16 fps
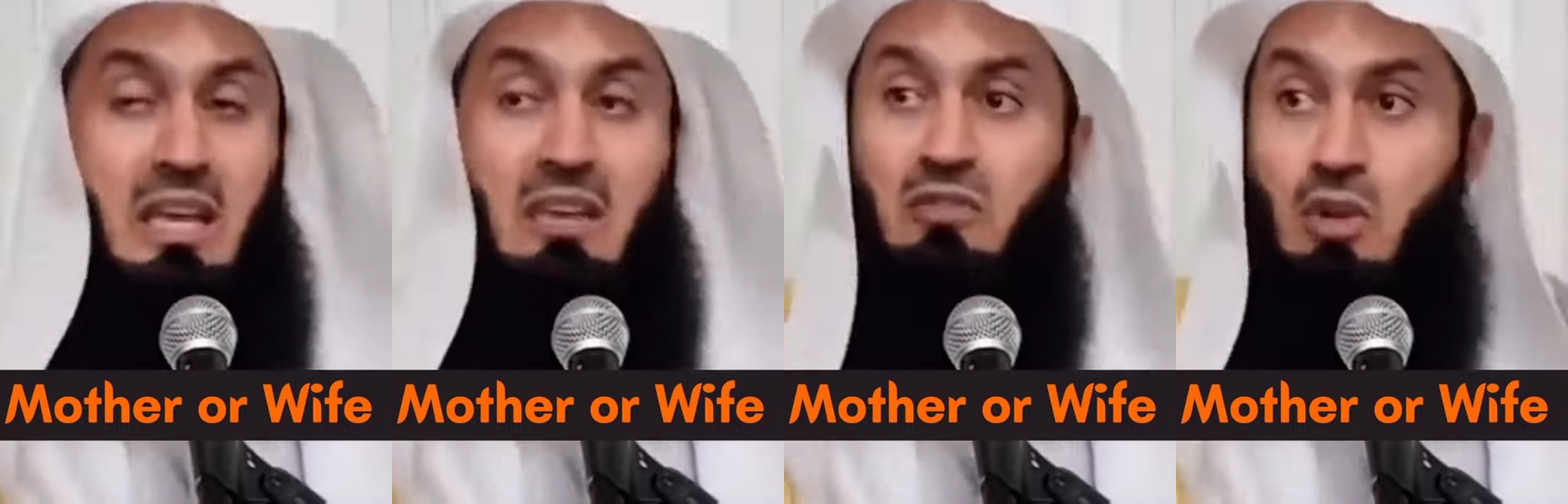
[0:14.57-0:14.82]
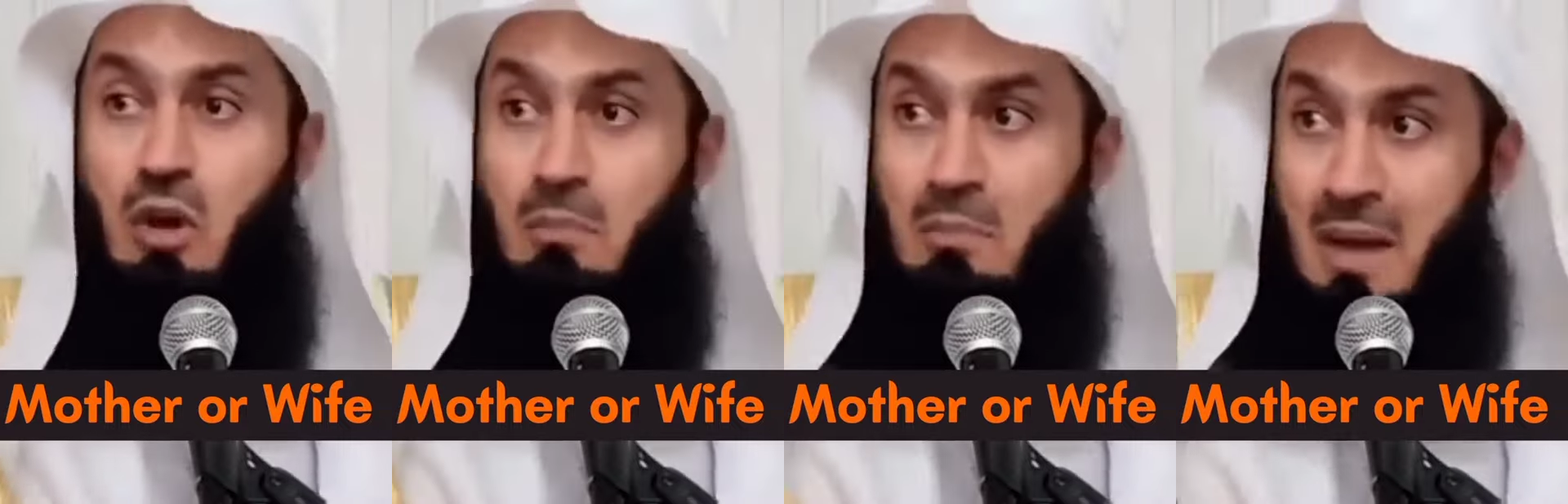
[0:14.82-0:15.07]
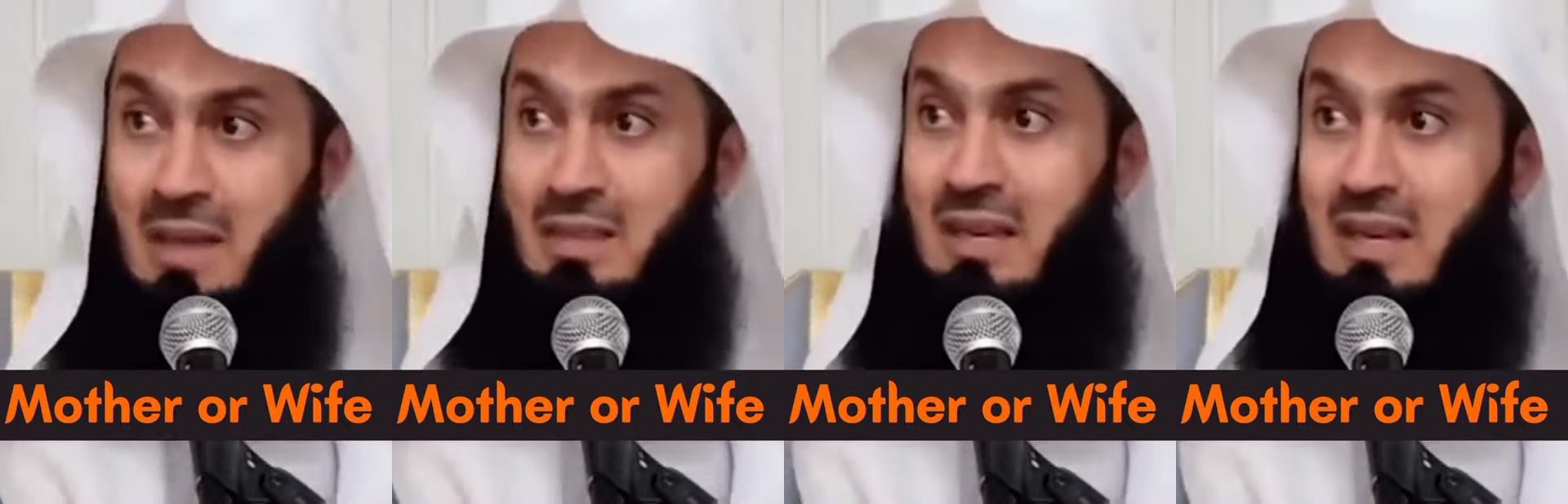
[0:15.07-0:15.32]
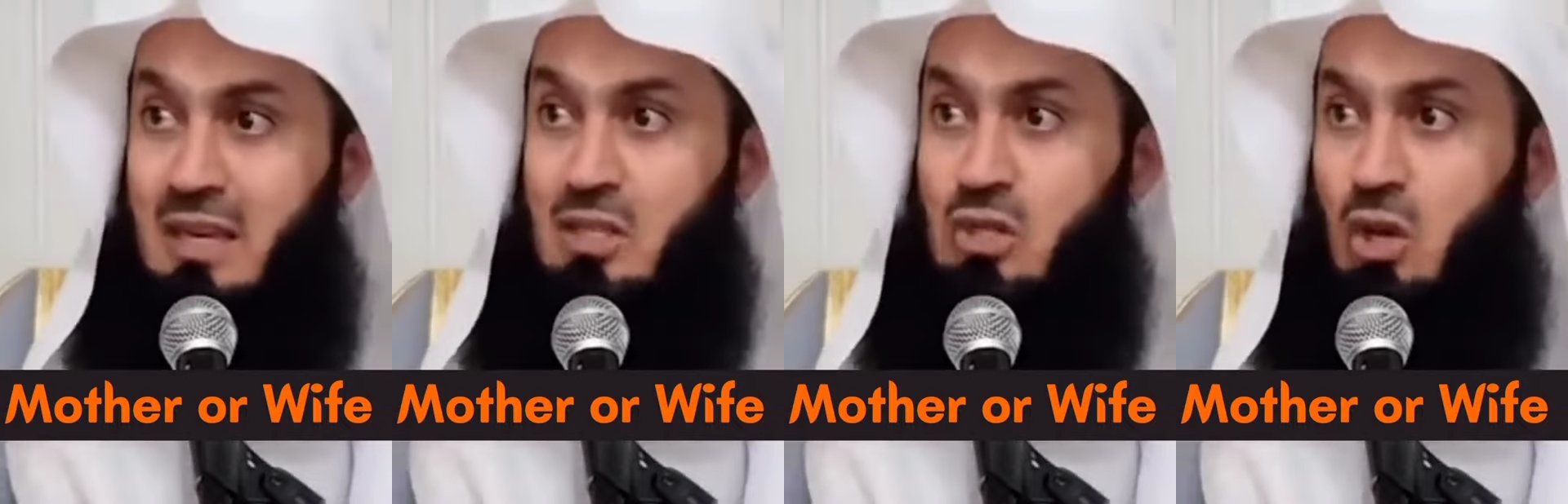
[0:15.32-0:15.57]
If your
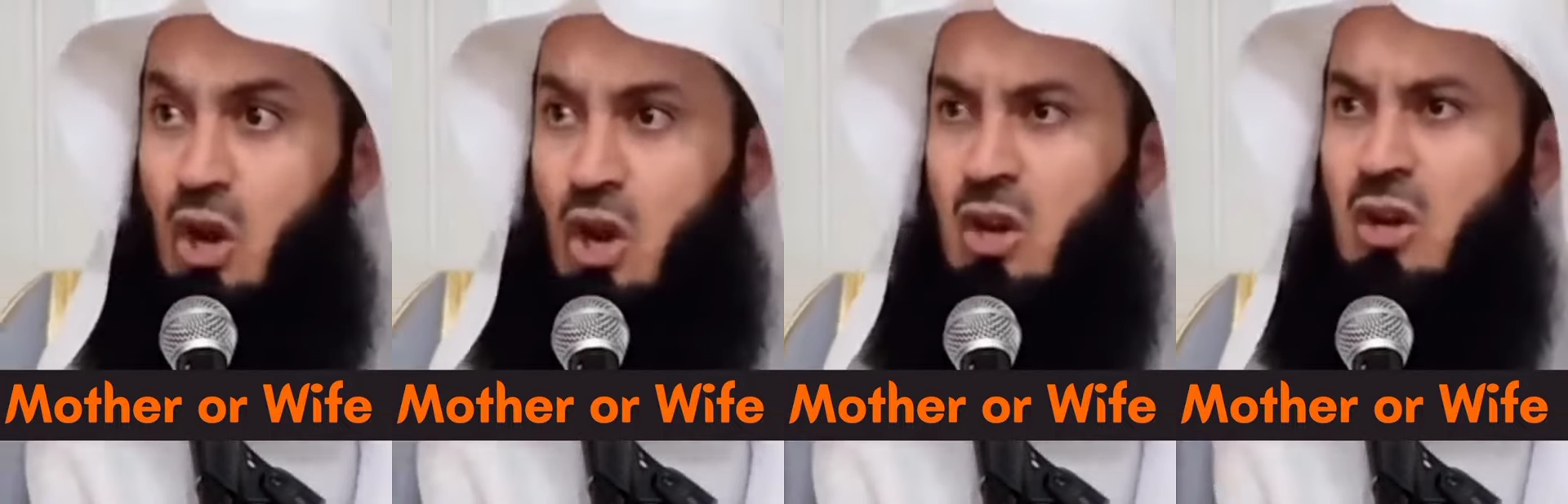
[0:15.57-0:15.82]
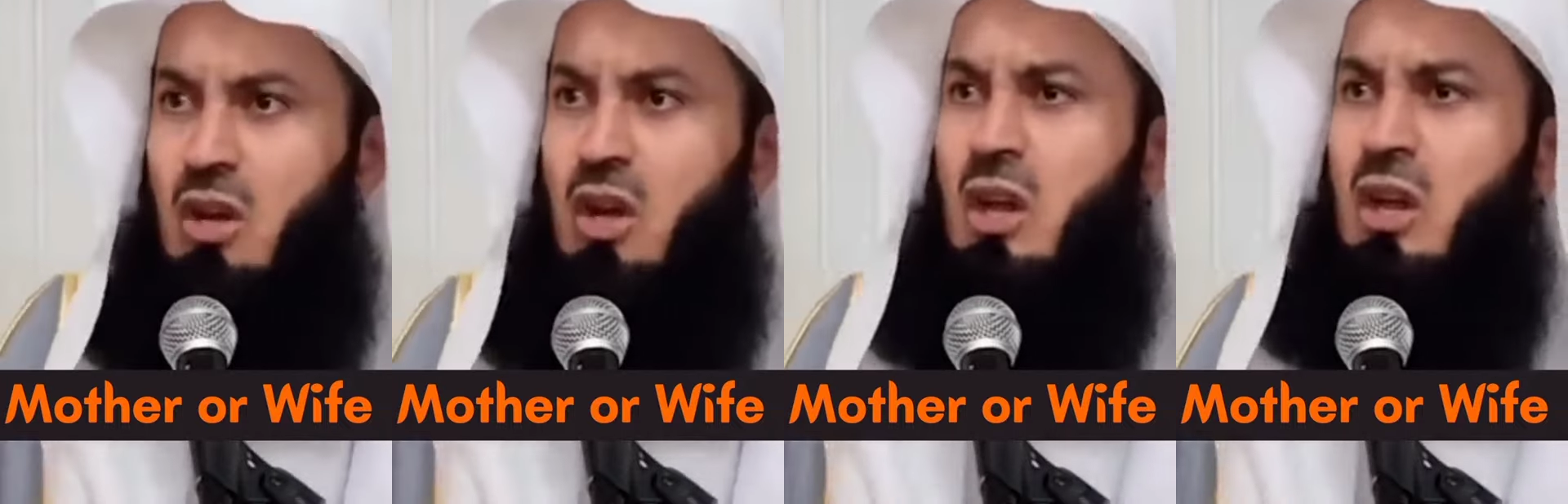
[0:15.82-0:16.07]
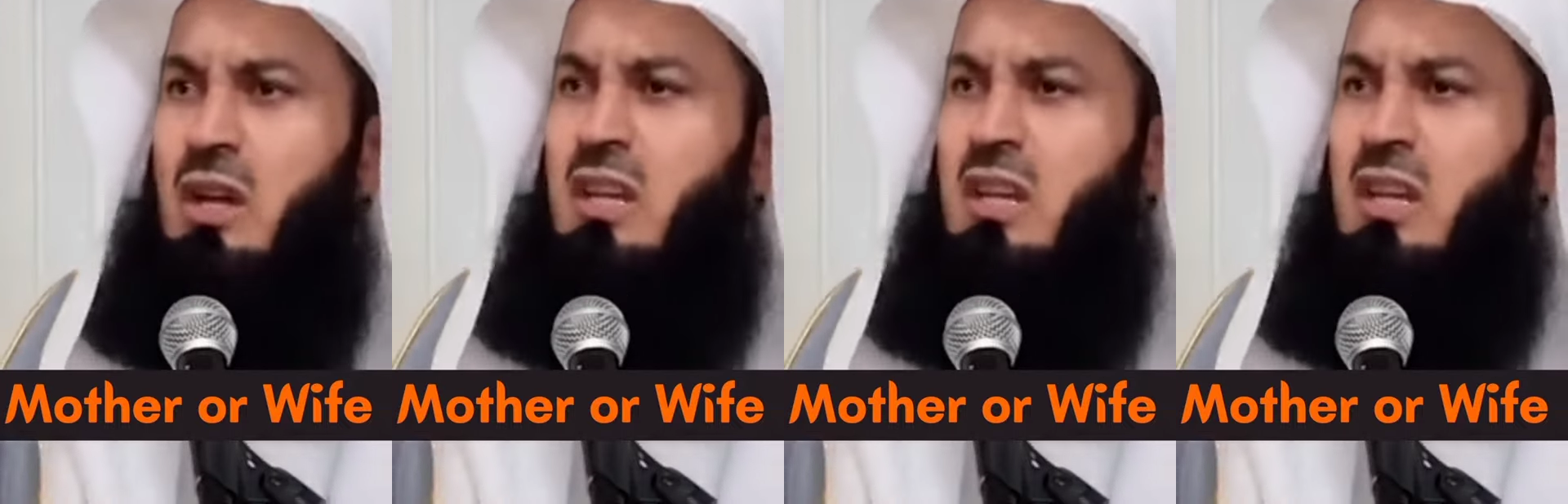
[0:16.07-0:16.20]
mother is wrong,